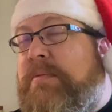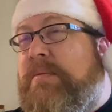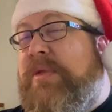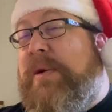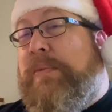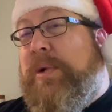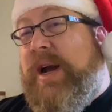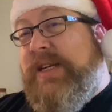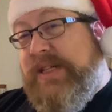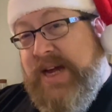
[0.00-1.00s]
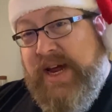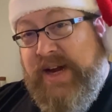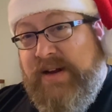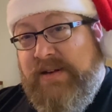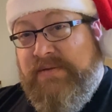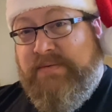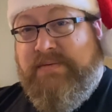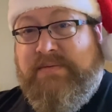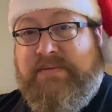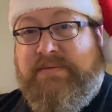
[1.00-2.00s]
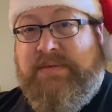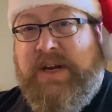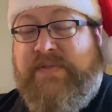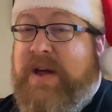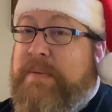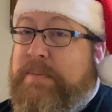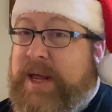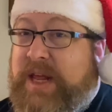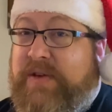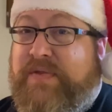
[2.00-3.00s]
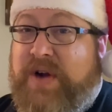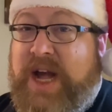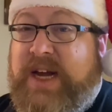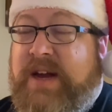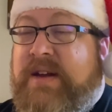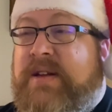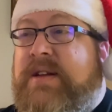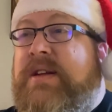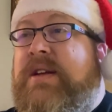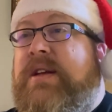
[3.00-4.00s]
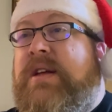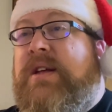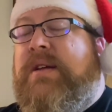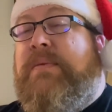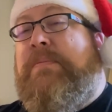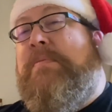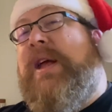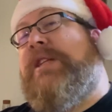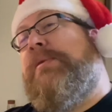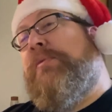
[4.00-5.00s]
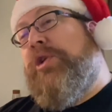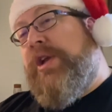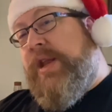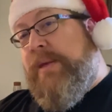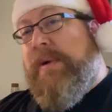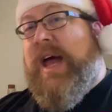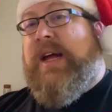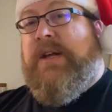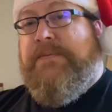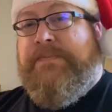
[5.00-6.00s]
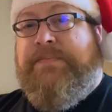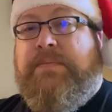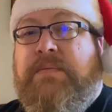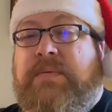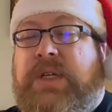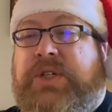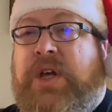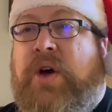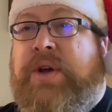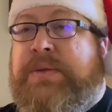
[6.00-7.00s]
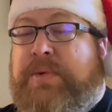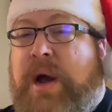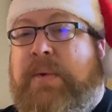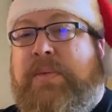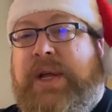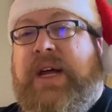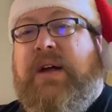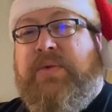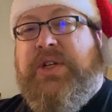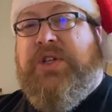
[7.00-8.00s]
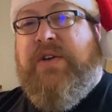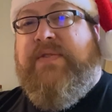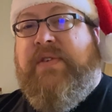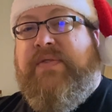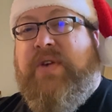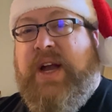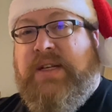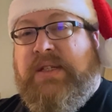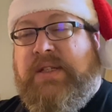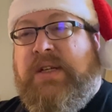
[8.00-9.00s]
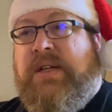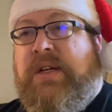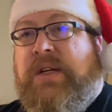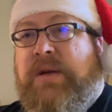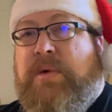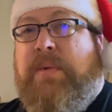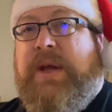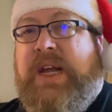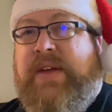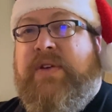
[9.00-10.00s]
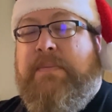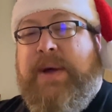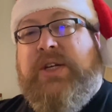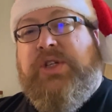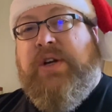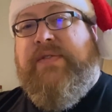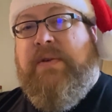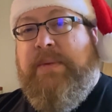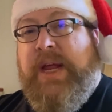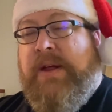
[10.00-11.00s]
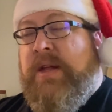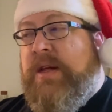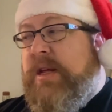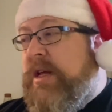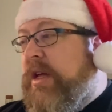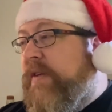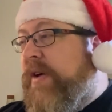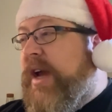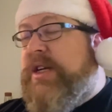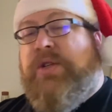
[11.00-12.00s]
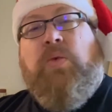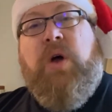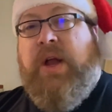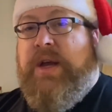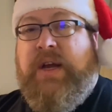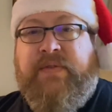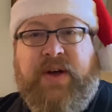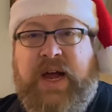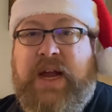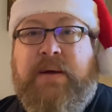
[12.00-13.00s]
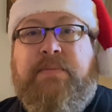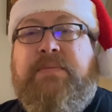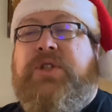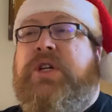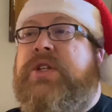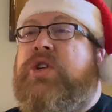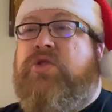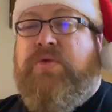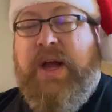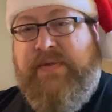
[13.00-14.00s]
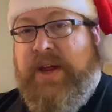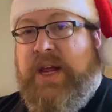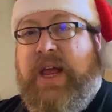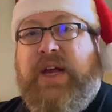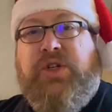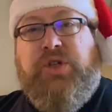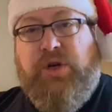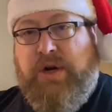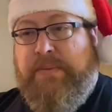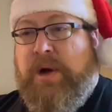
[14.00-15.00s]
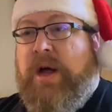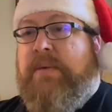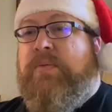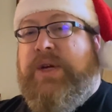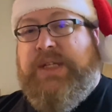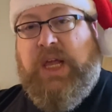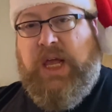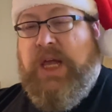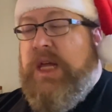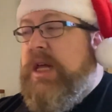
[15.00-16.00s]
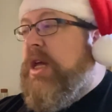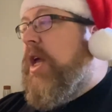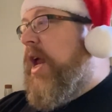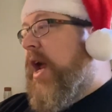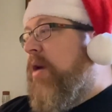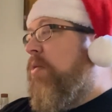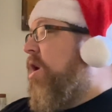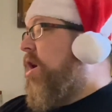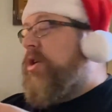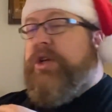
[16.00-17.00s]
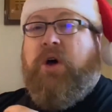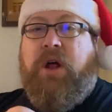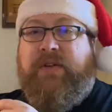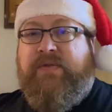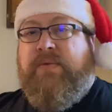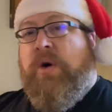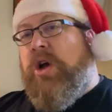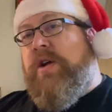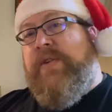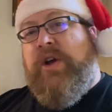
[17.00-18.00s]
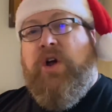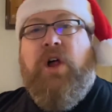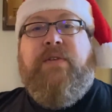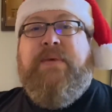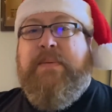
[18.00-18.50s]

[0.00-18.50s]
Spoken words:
The price tag, if I'm being frank, makes me put it in the back. So it's probably a reserve for friends. Probably an even mixture for me. If I am just craving a sugar bomb whiskey and I walk over here to all of my